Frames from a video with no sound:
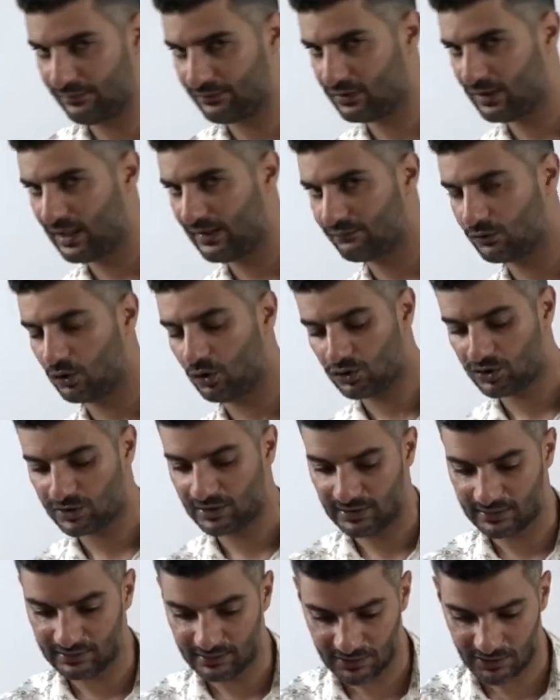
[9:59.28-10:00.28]
to have
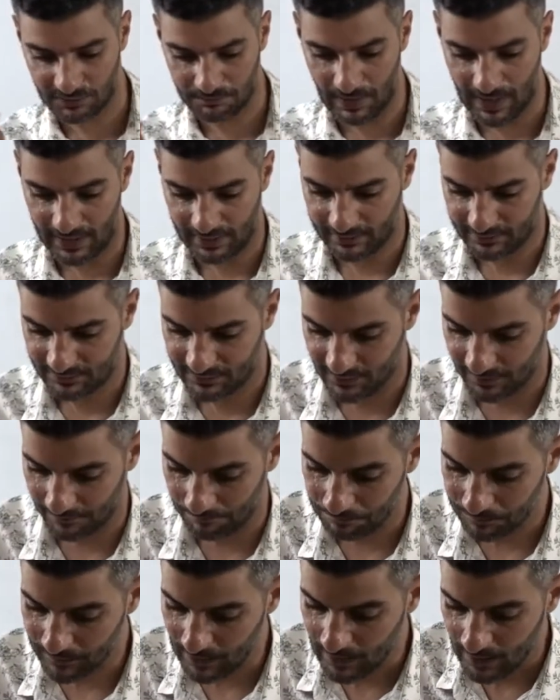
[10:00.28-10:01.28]
caution and respect
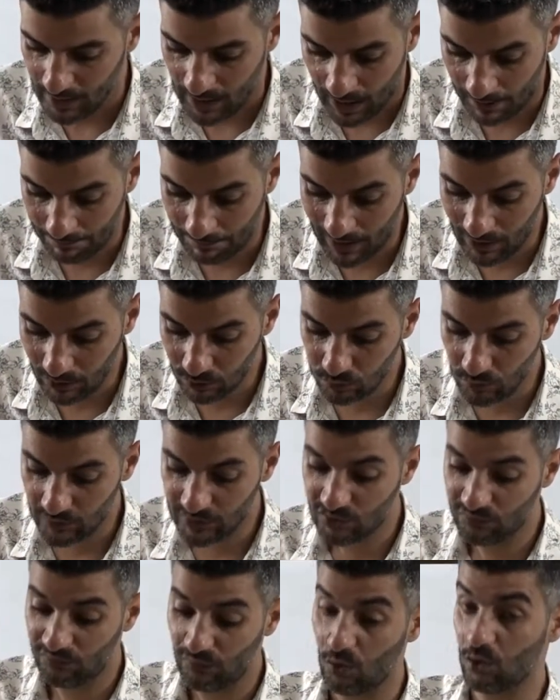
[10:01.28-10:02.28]
about
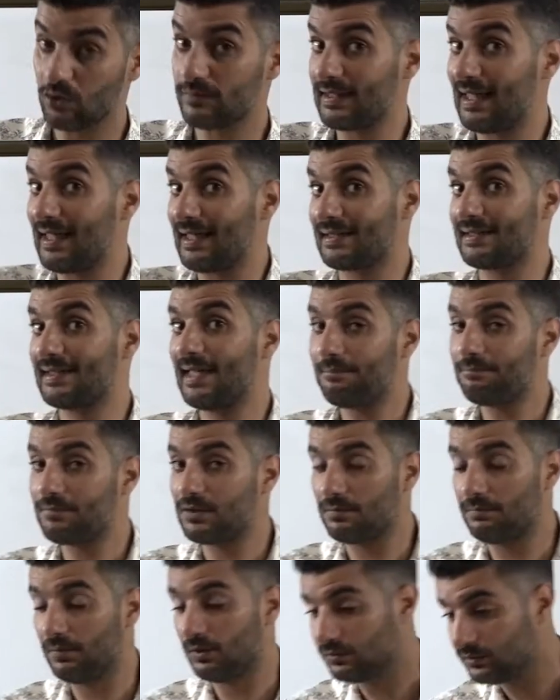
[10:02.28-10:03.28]
which forms are
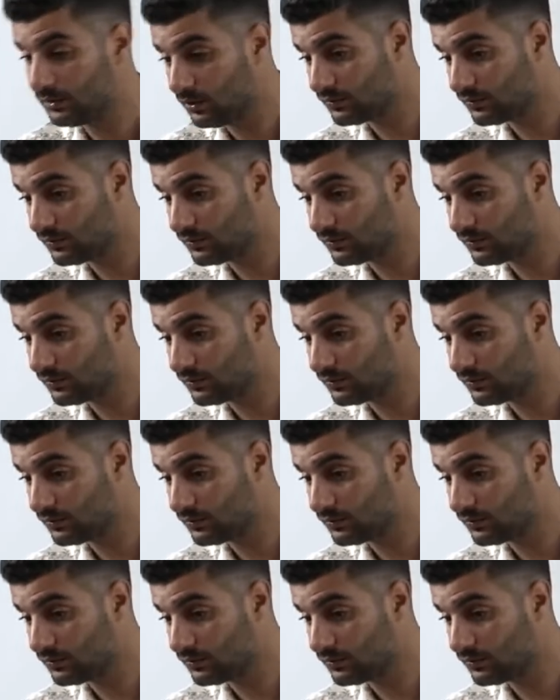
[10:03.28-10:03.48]
acceptable. You're